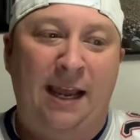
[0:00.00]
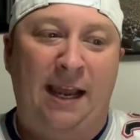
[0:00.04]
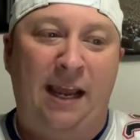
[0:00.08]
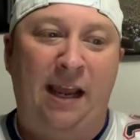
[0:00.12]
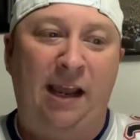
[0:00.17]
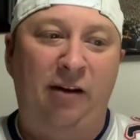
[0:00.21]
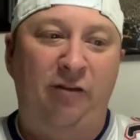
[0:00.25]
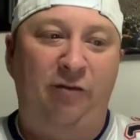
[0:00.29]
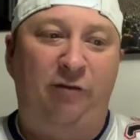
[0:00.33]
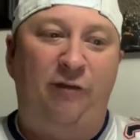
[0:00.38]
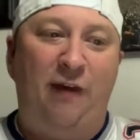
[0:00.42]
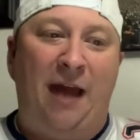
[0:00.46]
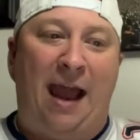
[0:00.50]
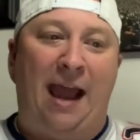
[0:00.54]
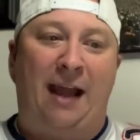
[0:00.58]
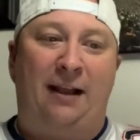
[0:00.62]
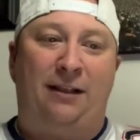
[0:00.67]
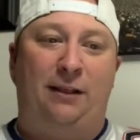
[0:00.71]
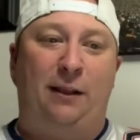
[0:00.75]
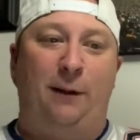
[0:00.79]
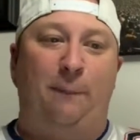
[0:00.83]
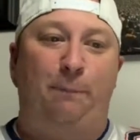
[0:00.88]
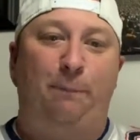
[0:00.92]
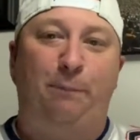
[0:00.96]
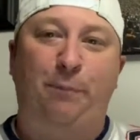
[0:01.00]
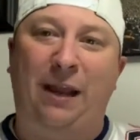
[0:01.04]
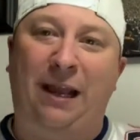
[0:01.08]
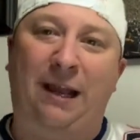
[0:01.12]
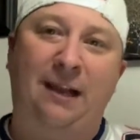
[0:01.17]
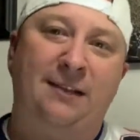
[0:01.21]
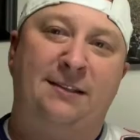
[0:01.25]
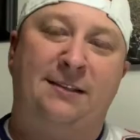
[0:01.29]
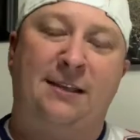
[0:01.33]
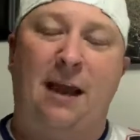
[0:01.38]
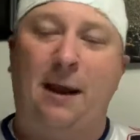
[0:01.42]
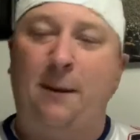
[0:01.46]
In fact, the
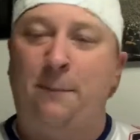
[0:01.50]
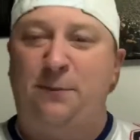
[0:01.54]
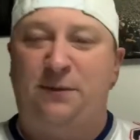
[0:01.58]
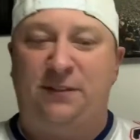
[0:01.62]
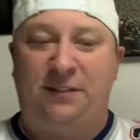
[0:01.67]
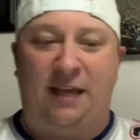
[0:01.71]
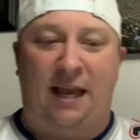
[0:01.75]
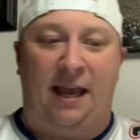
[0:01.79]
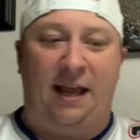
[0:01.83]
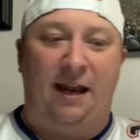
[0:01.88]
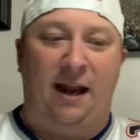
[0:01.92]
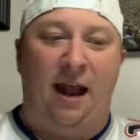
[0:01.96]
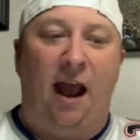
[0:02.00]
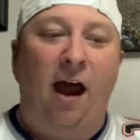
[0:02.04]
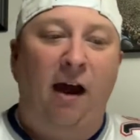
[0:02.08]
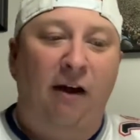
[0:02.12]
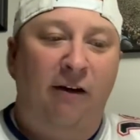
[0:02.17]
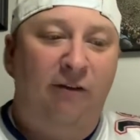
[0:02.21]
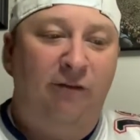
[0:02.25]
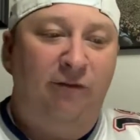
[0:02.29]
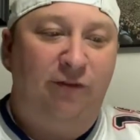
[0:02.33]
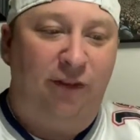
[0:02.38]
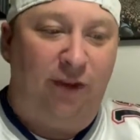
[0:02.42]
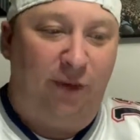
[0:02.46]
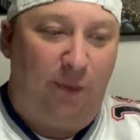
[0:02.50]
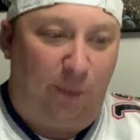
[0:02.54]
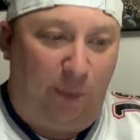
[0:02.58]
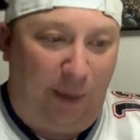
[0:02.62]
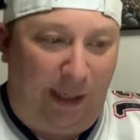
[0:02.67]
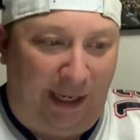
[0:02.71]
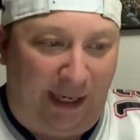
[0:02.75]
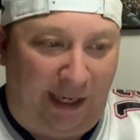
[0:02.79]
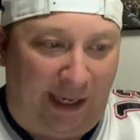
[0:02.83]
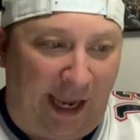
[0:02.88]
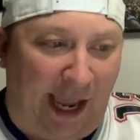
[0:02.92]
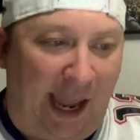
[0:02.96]
biggest upset of the
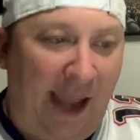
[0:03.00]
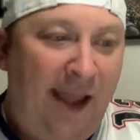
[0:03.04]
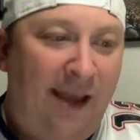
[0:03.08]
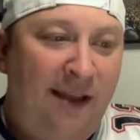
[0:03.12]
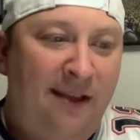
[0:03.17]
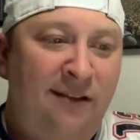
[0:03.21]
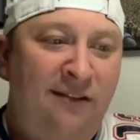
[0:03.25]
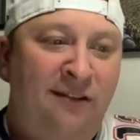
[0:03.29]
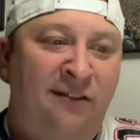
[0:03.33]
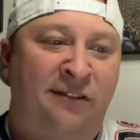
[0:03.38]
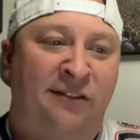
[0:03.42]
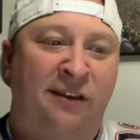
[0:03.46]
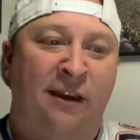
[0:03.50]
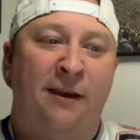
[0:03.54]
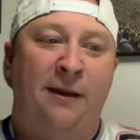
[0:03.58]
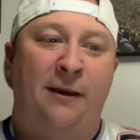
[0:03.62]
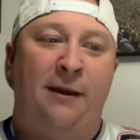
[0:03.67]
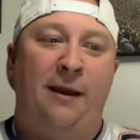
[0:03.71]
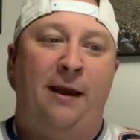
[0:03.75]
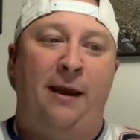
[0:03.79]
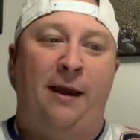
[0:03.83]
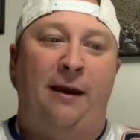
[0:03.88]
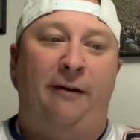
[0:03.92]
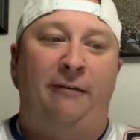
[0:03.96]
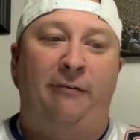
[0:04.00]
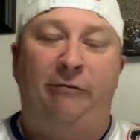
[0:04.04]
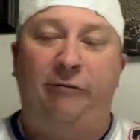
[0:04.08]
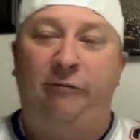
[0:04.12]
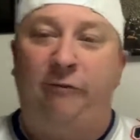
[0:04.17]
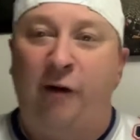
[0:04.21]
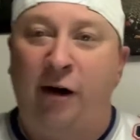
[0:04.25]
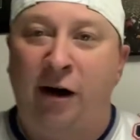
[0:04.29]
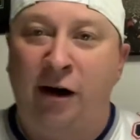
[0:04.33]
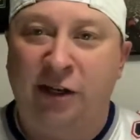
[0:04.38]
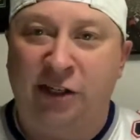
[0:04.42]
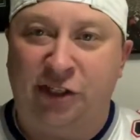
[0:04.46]
week is
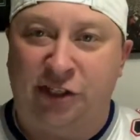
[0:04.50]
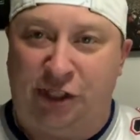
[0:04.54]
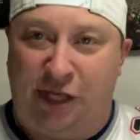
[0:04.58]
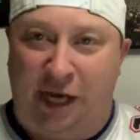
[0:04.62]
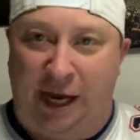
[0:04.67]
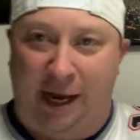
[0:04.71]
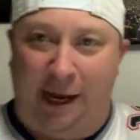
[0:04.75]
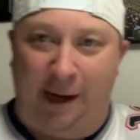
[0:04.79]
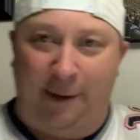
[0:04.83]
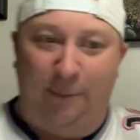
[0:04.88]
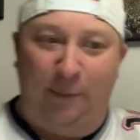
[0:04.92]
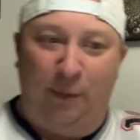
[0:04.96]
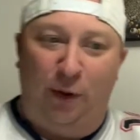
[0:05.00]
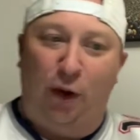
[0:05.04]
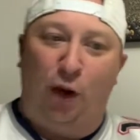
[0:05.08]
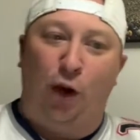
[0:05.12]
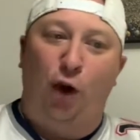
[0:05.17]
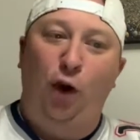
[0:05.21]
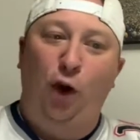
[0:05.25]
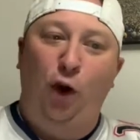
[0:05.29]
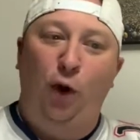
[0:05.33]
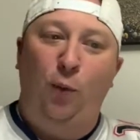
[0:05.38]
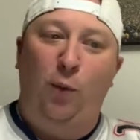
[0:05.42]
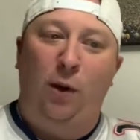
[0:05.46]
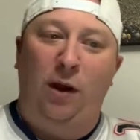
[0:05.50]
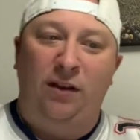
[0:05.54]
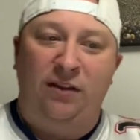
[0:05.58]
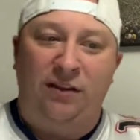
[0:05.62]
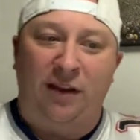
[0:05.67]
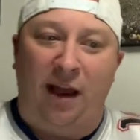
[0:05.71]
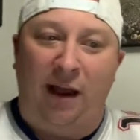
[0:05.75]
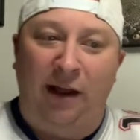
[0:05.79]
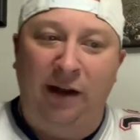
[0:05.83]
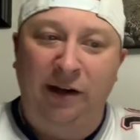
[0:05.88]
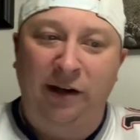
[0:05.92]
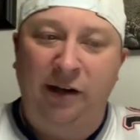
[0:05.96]
Funk Jam, who was
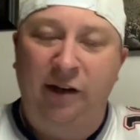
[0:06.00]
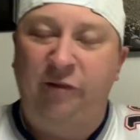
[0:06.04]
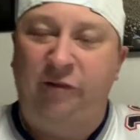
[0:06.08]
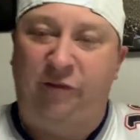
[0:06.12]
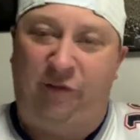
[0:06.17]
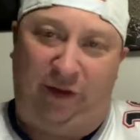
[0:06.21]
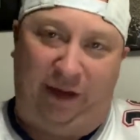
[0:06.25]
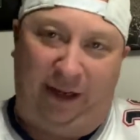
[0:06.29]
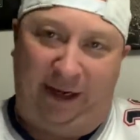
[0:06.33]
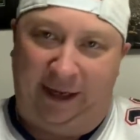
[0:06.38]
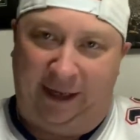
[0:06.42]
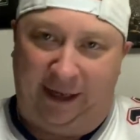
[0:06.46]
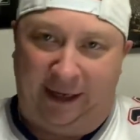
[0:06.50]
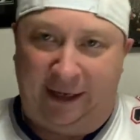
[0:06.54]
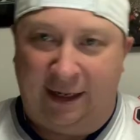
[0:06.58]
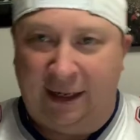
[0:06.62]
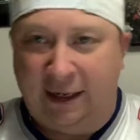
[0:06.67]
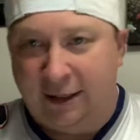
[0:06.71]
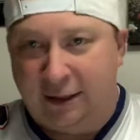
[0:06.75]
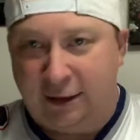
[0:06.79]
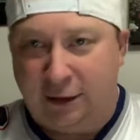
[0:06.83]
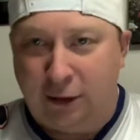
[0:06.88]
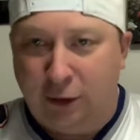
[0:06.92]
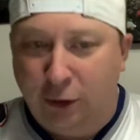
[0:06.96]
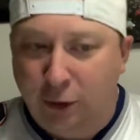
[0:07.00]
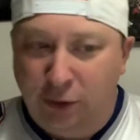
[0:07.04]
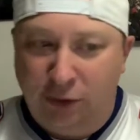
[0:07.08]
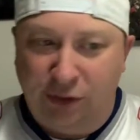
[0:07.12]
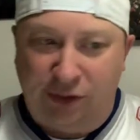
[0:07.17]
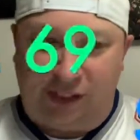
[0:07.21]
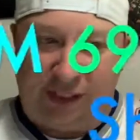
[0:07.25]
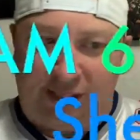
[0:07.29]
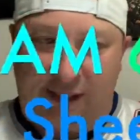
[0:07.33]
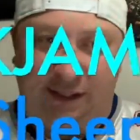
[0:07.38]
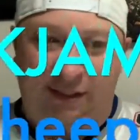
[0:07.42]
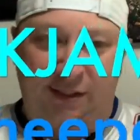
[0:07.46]
undefeated,
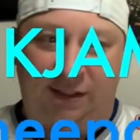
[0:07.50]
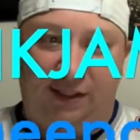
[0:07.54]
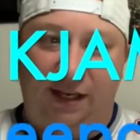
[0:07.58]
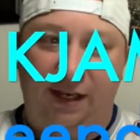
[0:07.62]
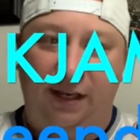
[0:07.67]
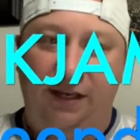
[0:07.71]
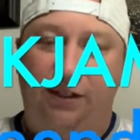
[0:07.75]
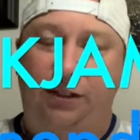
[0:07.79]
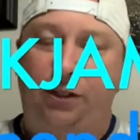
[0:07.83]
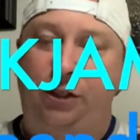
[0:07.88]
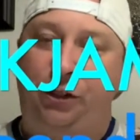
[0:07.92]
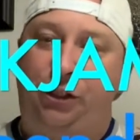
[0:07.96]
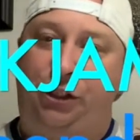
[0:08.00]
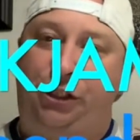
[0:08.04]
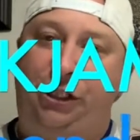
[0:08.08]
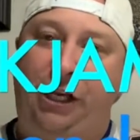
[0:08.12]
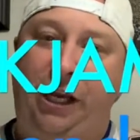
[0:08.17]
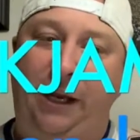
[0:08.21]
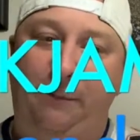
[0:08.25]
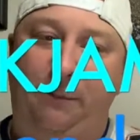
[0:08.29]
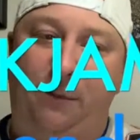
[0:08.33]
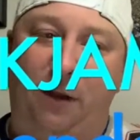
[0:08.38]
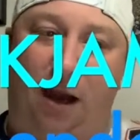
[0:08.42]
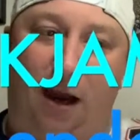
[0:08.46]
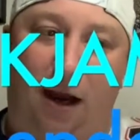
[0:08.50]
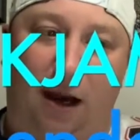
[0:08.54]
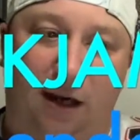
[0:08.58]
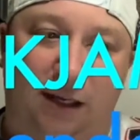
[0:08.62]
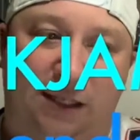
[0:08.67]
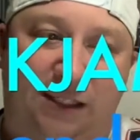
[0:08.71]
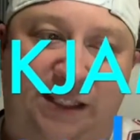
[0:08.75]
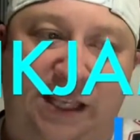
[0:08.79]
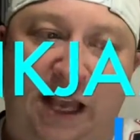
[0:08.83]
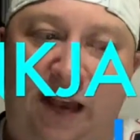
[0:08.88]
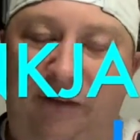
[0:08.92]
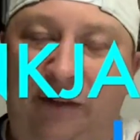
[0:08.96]
loses to Sheepdog
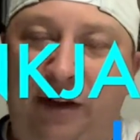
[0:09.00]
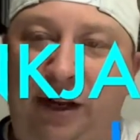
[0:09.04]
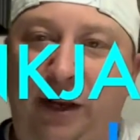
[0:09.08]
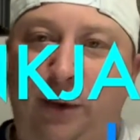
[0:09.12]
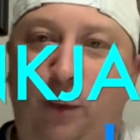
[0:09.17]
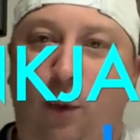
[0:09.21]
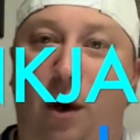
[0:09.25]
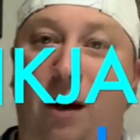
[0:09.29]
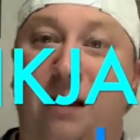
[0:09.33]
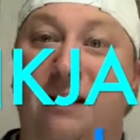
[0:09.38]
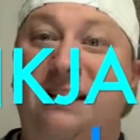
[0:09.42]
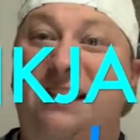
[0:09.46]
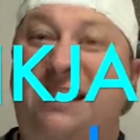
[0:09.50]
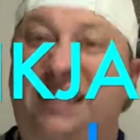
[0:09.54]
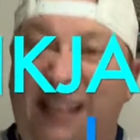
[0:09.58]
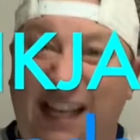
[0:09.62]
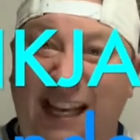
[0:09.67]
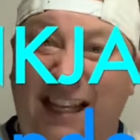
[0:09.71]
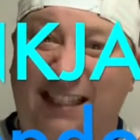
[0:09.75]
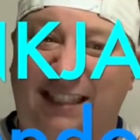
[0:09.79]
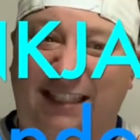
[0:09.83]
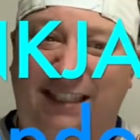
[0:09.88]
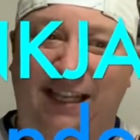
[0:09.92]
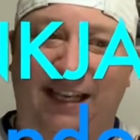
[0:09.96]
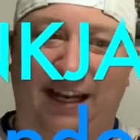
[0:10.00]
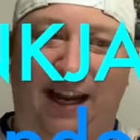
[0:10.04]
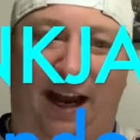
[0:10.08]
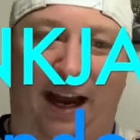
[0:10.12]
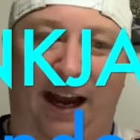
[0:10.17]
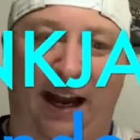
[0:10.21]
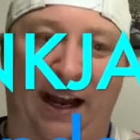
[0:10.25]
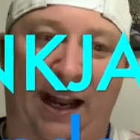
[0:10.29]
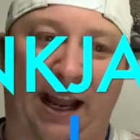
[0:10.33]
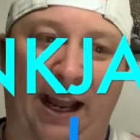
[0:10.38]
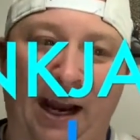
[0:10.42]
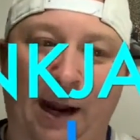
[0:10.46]

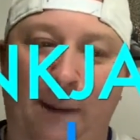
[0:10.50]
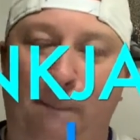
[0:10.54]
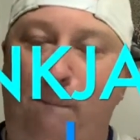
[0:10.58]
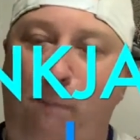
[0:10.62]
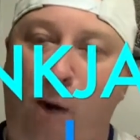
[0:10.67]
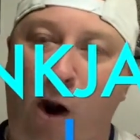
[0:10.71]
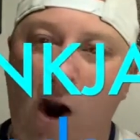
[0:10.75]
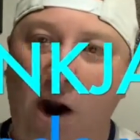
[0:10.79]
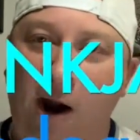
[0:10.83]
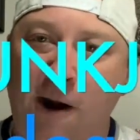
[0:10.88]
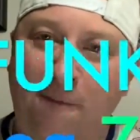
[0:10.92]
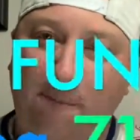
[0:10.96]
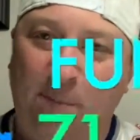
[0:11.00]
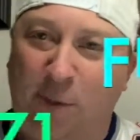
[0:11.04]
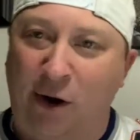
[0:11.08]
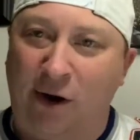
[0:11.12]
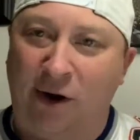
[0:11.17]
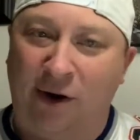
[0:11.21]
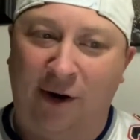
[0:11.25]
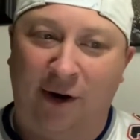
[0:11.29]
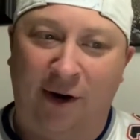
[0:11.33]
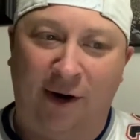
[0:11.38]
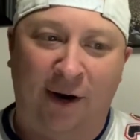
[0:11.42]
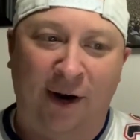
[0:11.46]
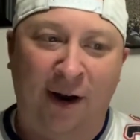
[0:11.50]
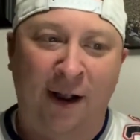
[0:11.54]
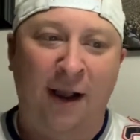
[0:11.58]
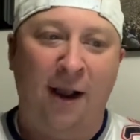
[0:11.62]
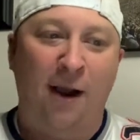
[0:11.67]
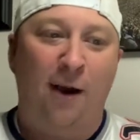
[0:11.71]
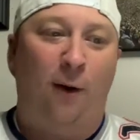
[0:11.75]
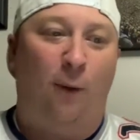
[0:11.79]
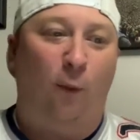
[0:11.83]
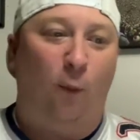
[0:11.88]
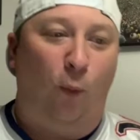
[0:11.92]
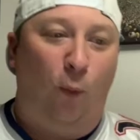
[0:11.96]
71-69 in a barn burner.
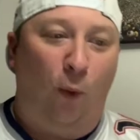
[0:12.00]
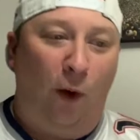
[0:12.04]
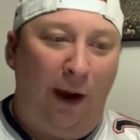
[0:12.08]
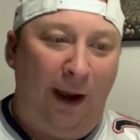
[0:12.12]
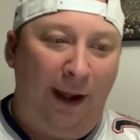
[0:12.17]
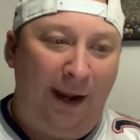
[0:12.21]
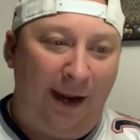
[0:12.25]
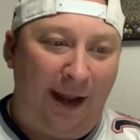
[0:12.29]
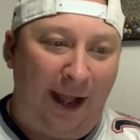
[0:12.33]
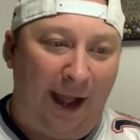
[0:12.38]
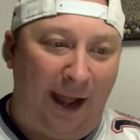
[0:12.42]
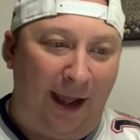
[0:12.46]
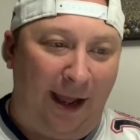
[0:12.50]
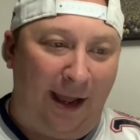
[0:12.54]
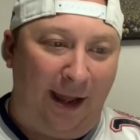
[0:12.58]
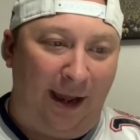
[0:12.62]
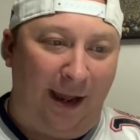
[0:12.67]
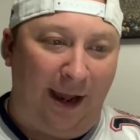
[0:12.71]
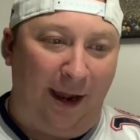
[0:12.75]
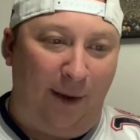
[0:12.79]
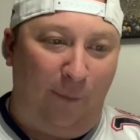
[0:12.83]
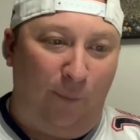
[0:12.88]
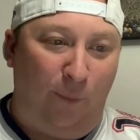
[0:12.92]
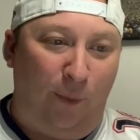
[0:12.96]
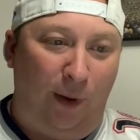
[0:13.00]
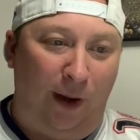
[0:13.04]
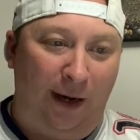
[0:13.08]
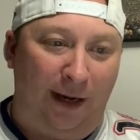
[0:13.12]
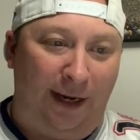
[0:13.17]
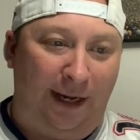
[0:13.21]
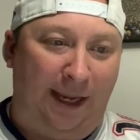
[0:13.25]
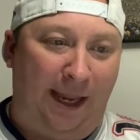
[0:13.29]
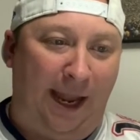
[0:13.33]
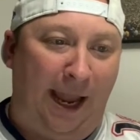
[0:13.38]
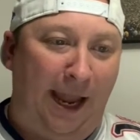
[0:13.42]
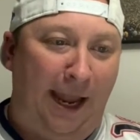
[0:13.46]
What
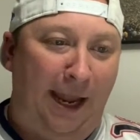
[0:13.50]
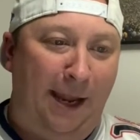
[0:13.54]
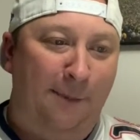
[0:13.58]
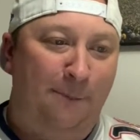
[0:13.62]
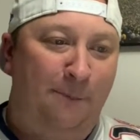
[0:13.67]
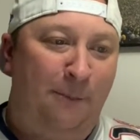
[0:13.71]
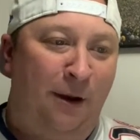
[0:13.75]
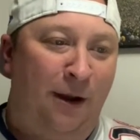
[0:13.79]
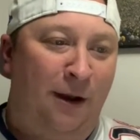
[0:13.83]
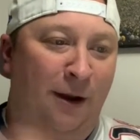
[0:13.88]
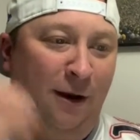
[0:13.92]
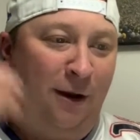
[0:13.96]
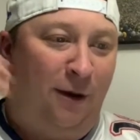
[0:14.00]
a game.